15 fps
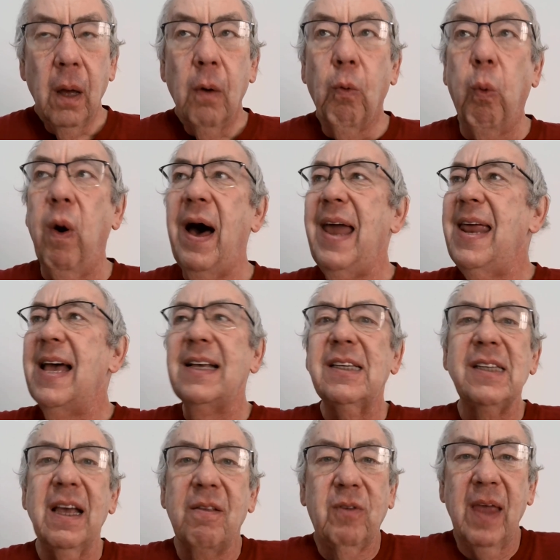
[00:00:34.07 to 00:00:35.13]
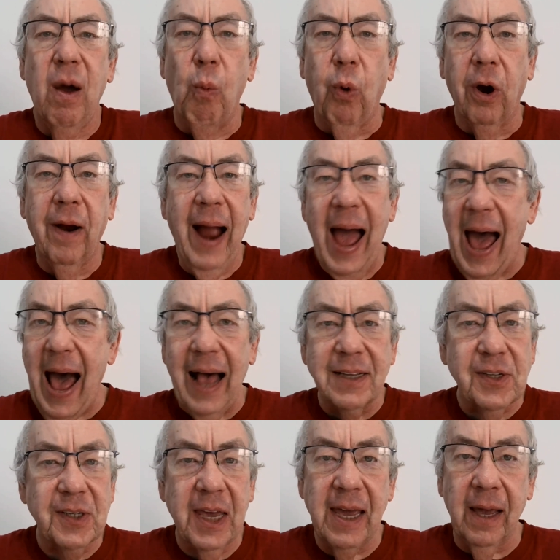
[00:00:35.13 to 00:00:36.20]
What is it that we're
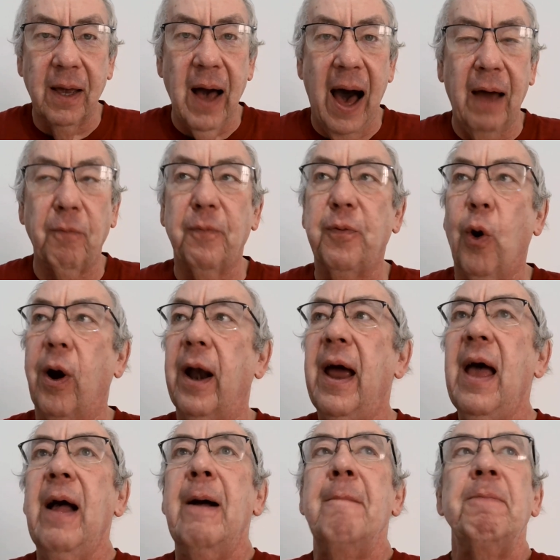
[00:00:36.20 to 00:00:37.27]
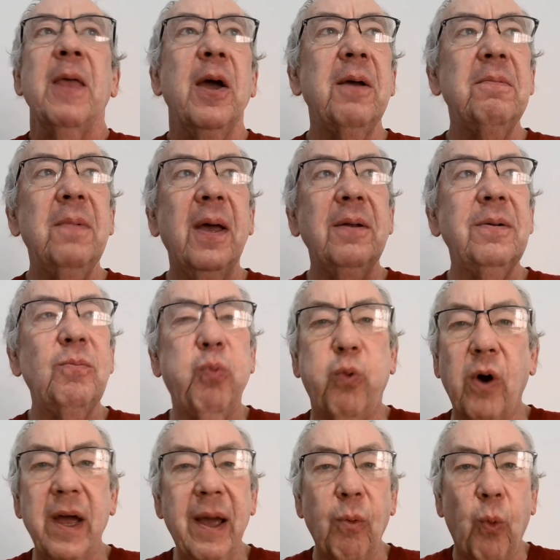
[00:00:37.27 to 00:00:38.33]
asking God for? It,
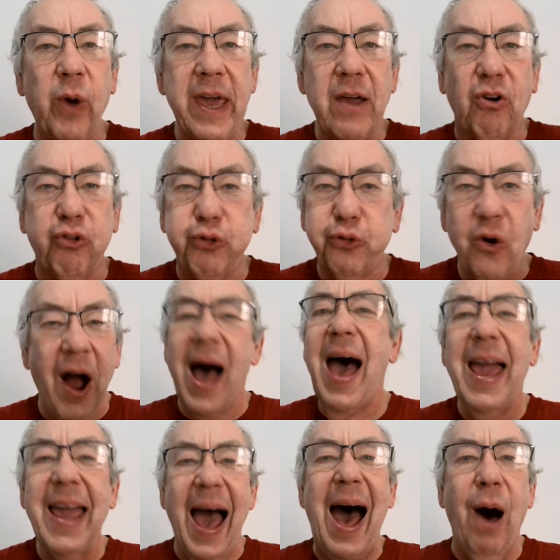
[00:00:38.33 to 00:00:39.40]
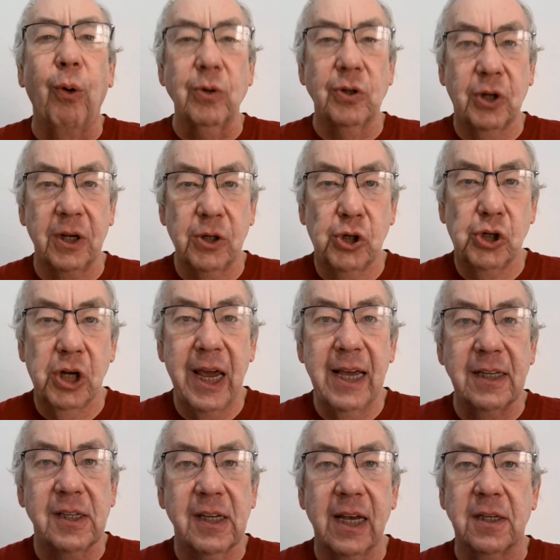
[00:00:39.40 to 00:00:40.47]
it, we cry out to
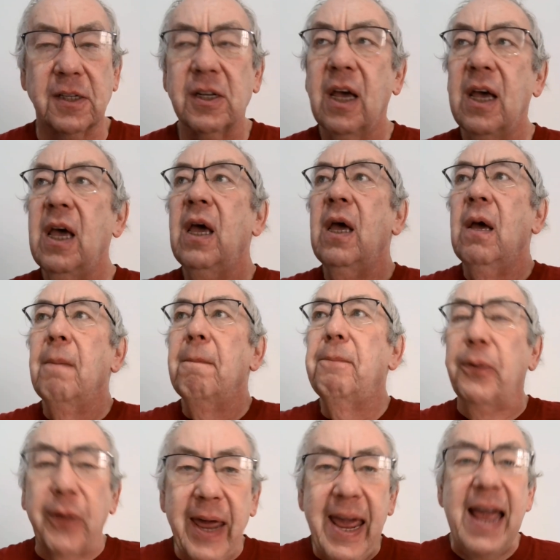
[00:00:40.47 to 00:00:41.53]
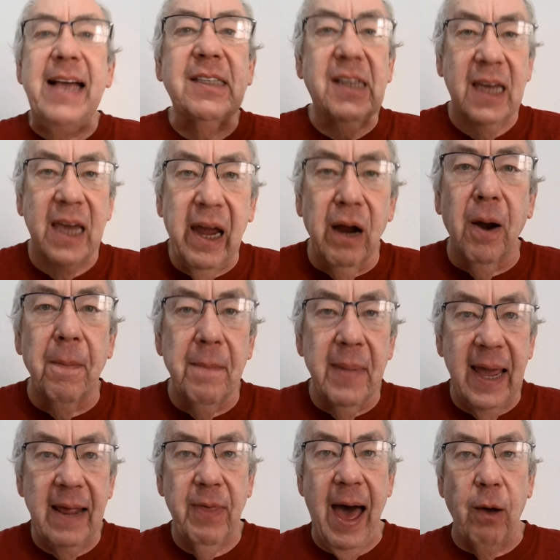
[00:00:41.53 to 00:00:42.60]
Jesus, Please hear
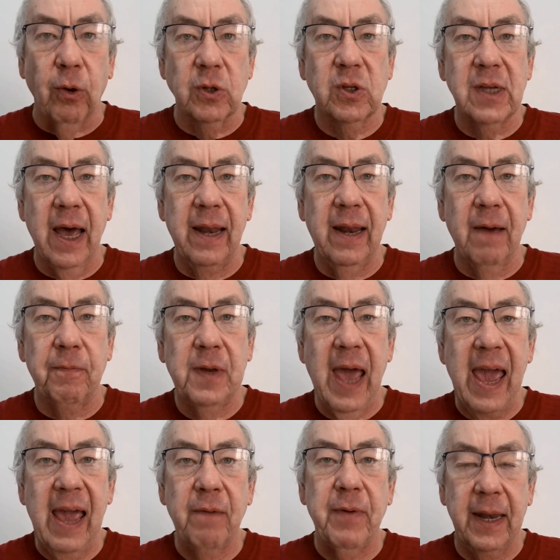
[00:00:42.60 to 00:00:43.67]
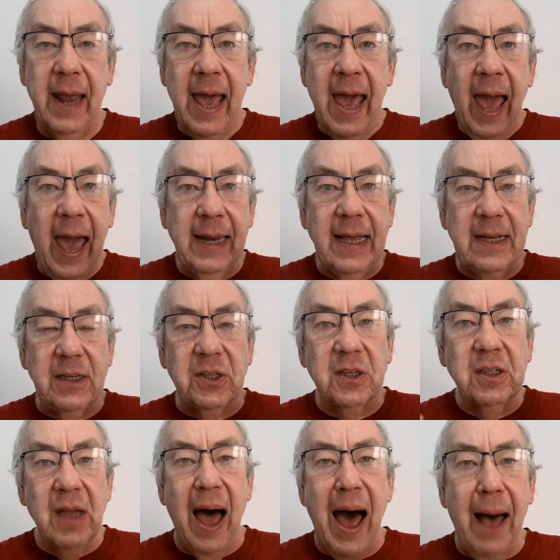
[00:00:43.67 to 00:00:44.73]
me, thou son of David. And he
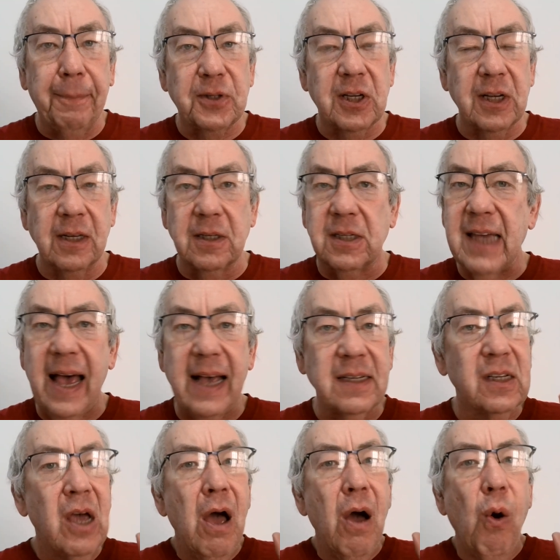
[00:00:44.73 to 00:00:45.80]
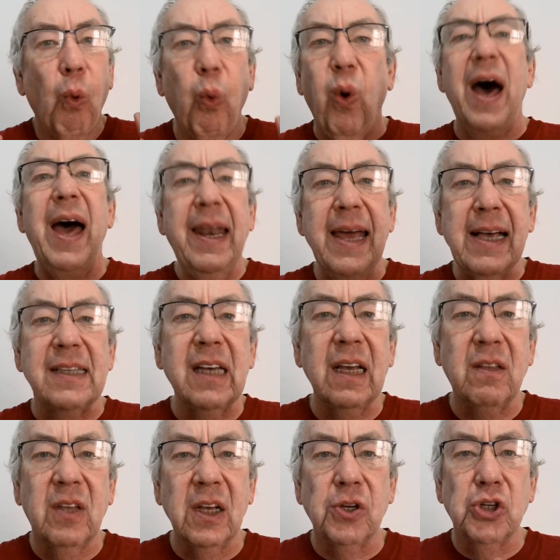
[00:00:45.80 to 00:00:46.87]
stops and says, What is
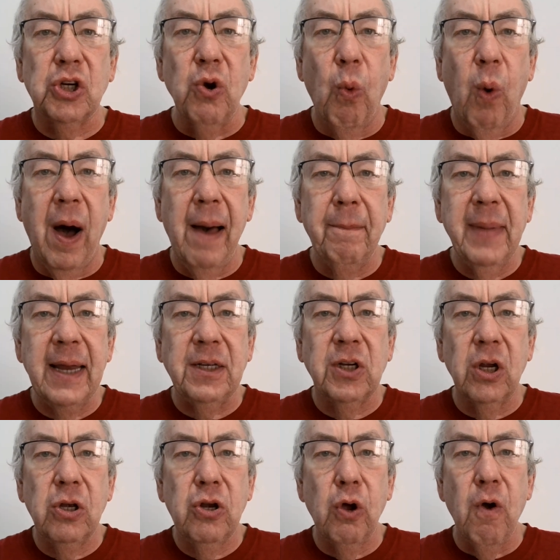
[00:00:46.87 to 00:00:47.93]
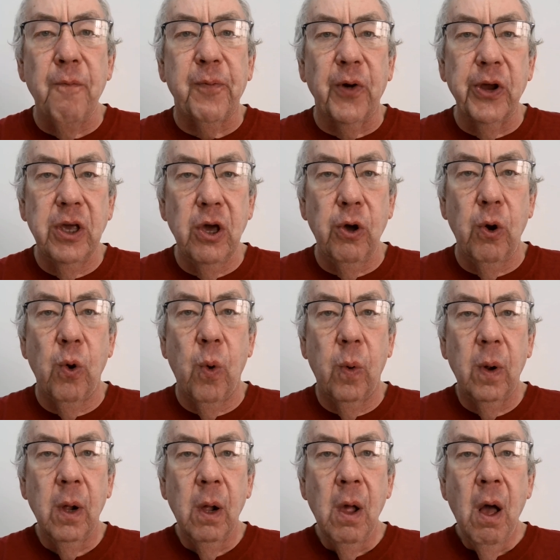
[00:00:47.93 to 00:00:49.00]
it that you want me to do for
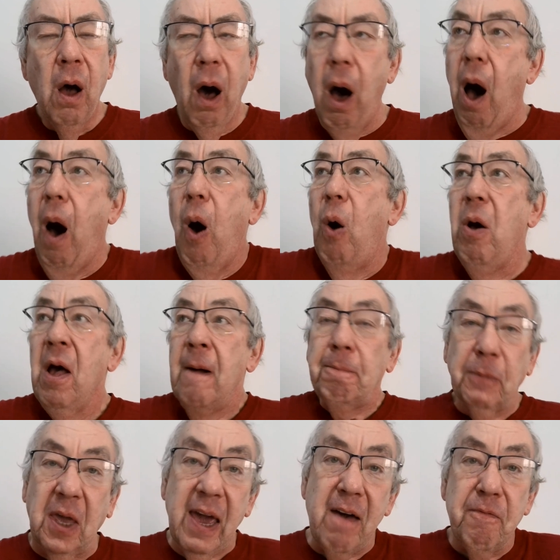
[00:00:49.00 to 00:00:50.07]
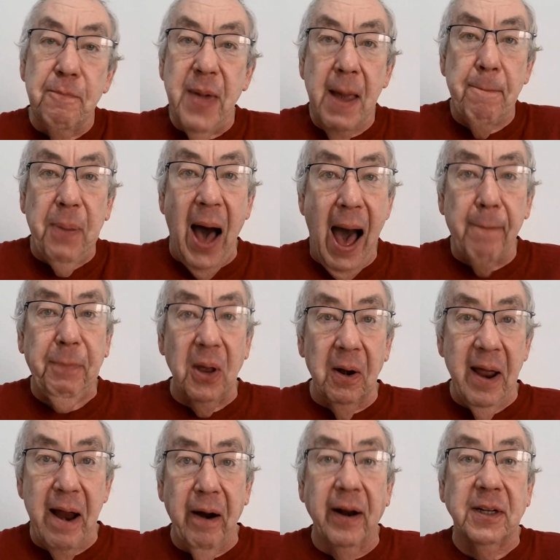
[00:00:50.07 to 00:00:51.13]
you? Oh, give me
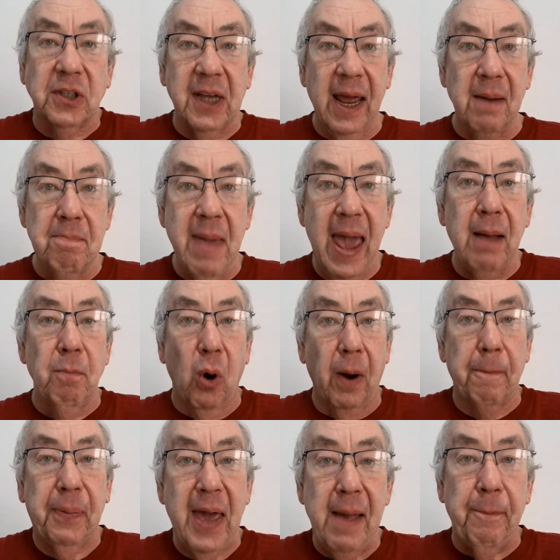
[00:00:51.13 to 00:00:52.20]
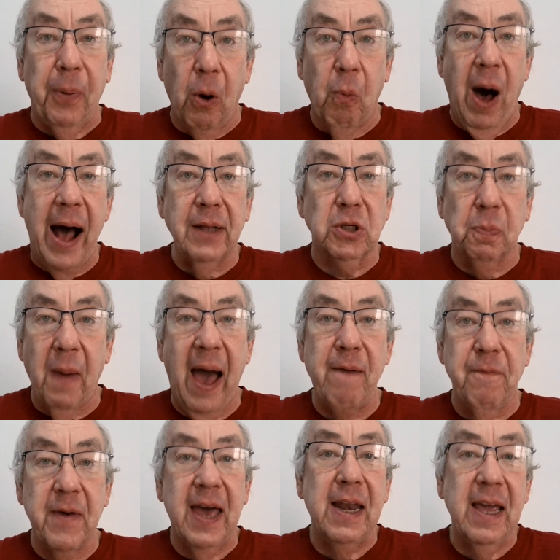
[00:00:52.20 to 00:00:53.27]
popularity and make more people watch my
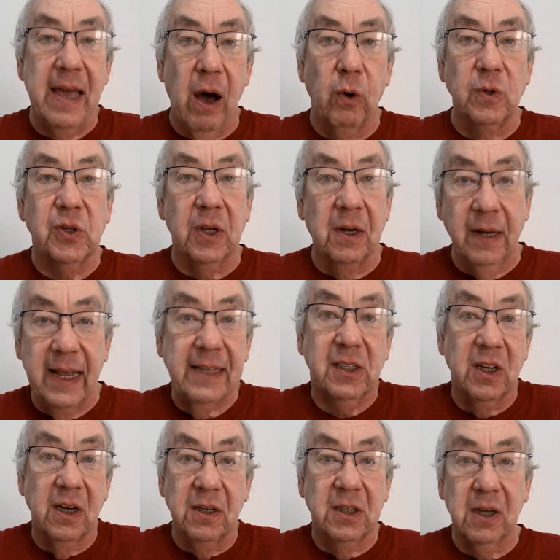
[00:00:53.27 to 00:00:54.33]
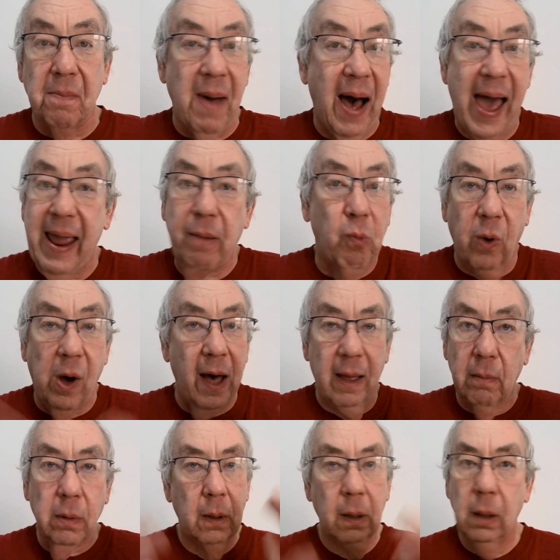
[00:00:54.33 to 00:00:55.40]
videos and listen to my
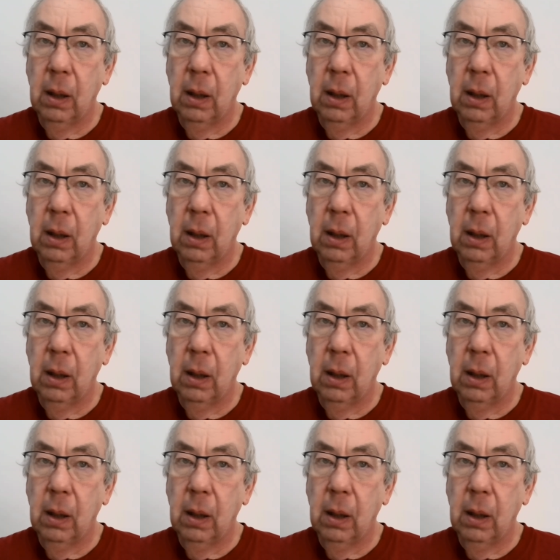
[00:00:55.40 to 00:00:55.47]
what?